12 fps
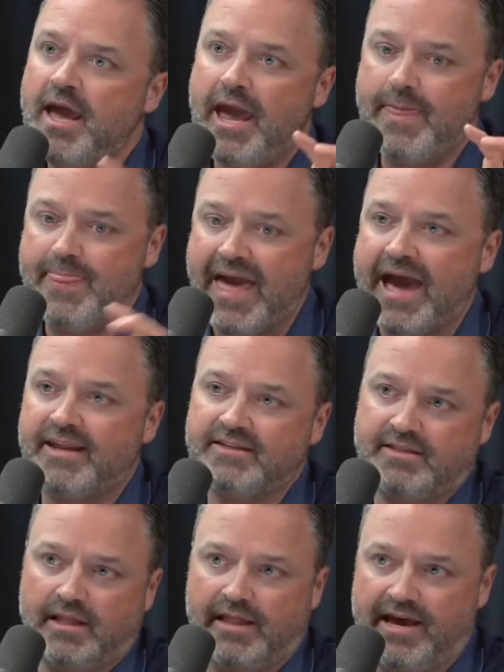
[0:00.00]
And that
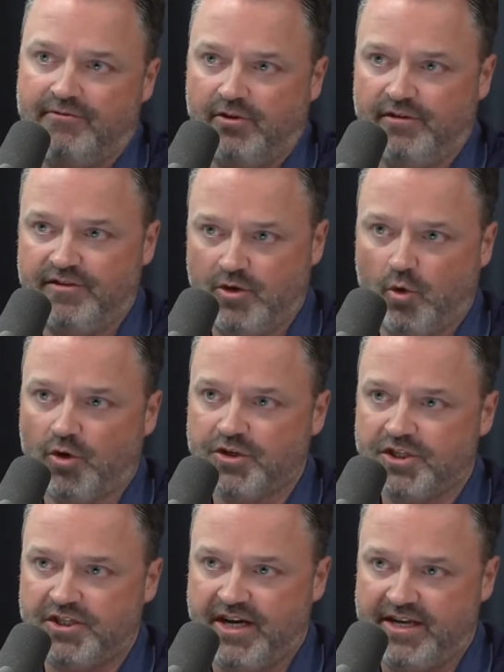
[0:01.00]
is the level of your
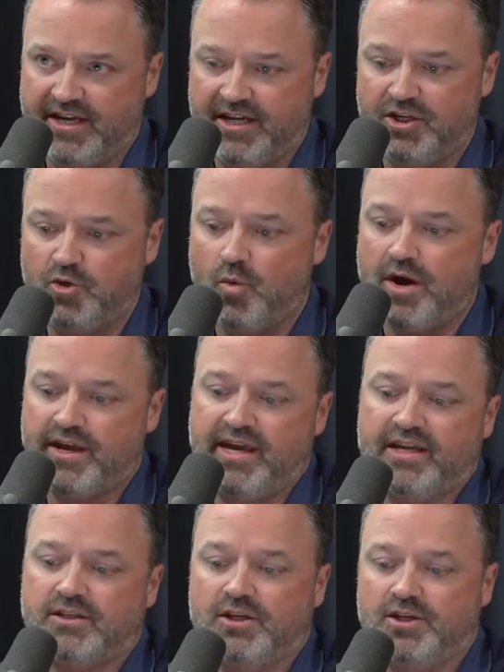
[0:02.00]
study and you want to
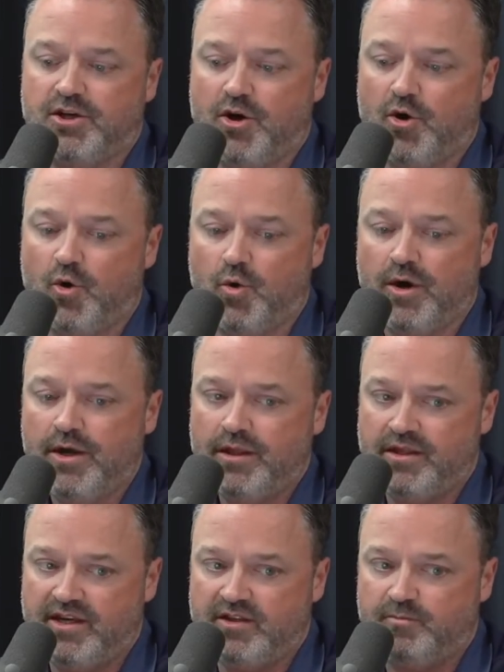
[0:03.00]
get to know
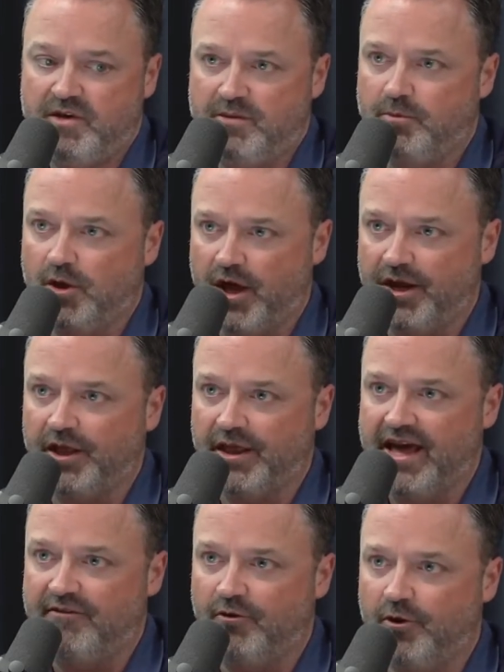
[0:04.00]
these people on a
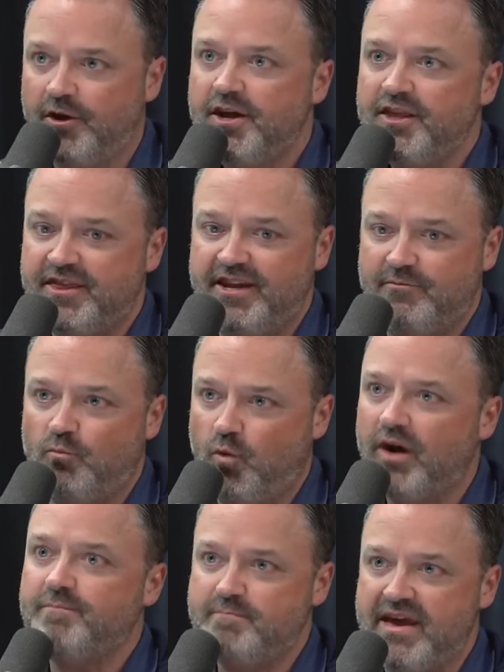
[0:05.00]
level that
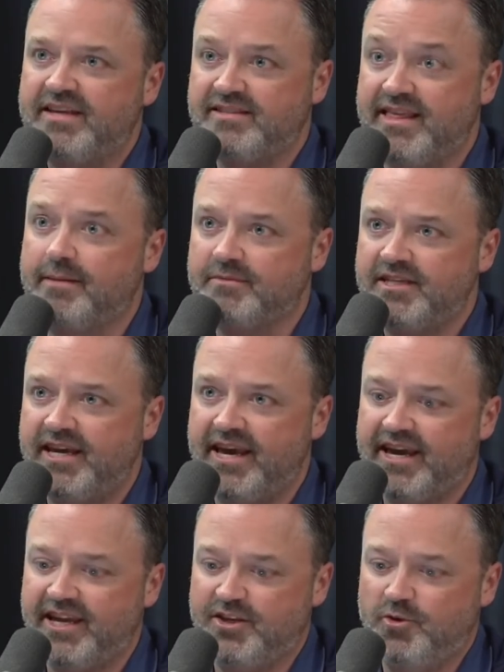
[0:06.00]
what makes them
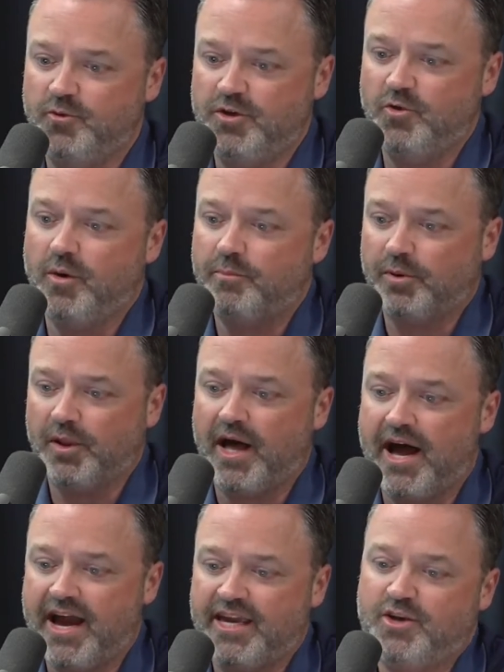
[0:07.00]
tick and you you
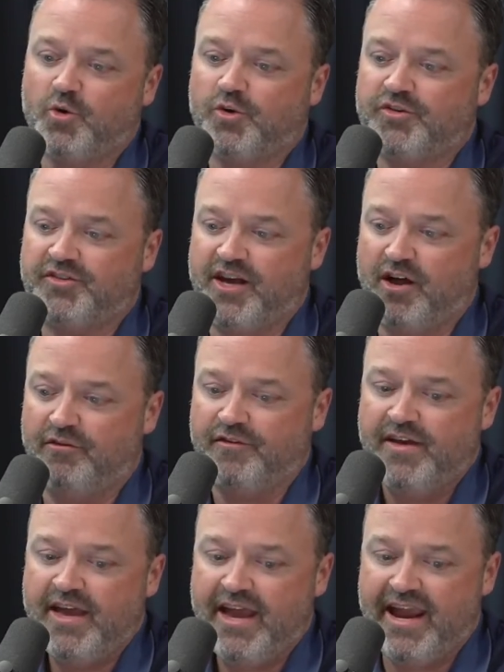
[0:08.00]
apply yourself
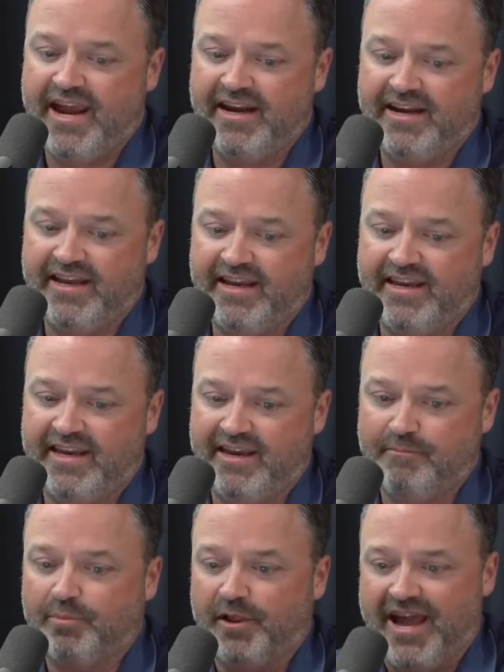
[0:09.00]
and
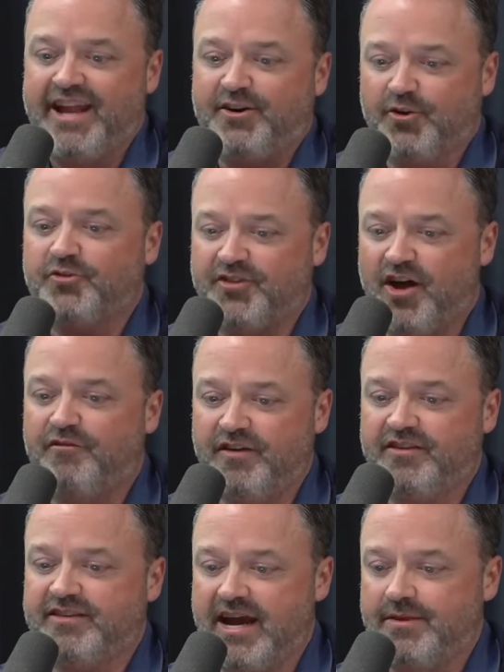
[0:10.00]
implant yourself
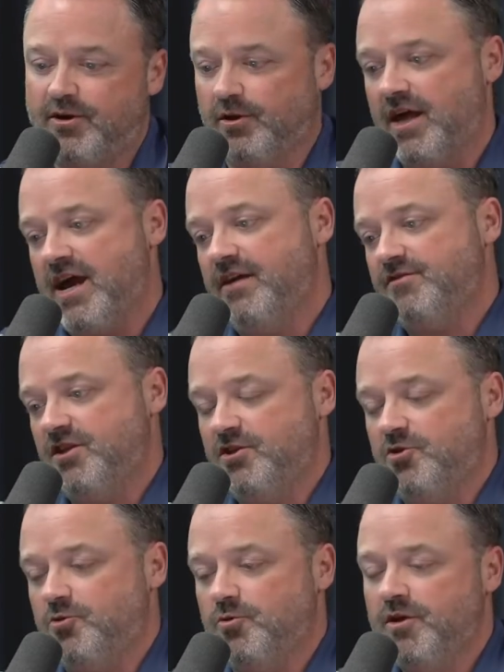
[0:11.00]
inside their lives and
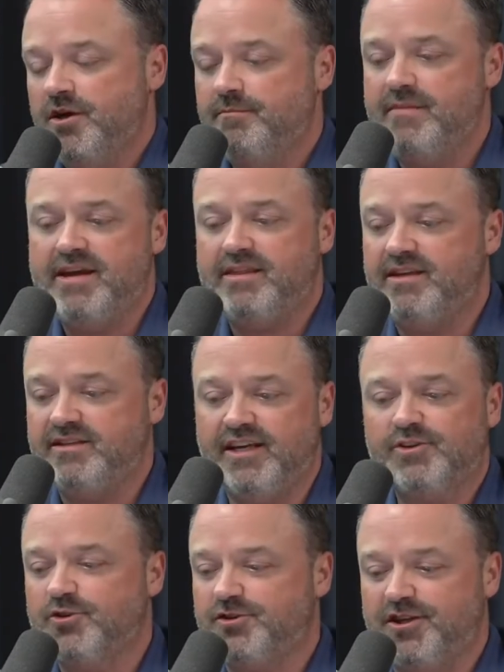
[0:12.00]
you make these
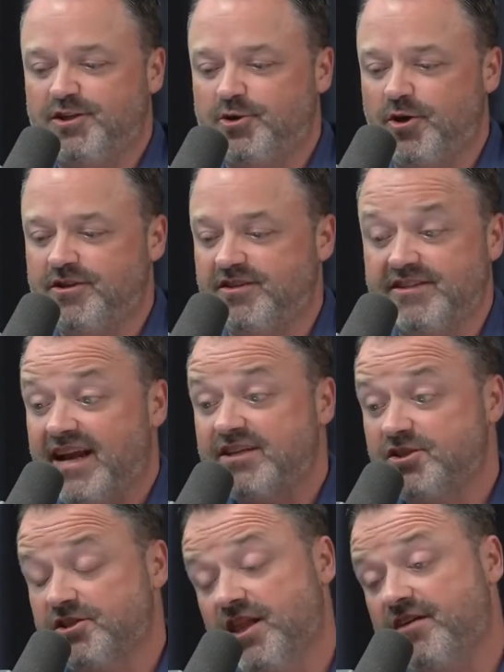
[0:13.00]
interesting choices and i
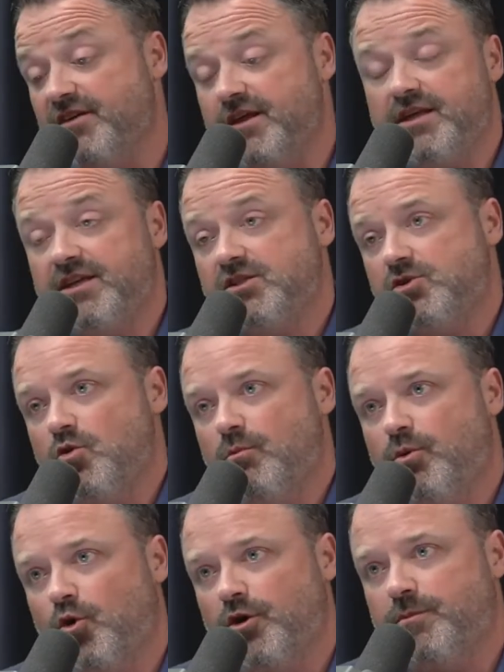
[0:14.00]
just love it i think it's so
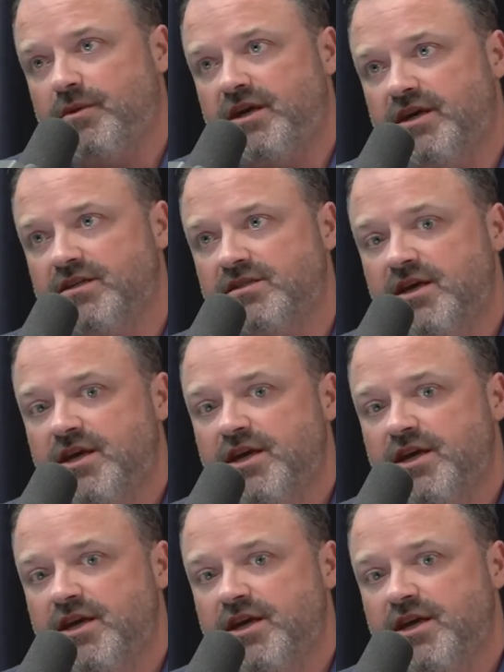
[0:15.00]
important because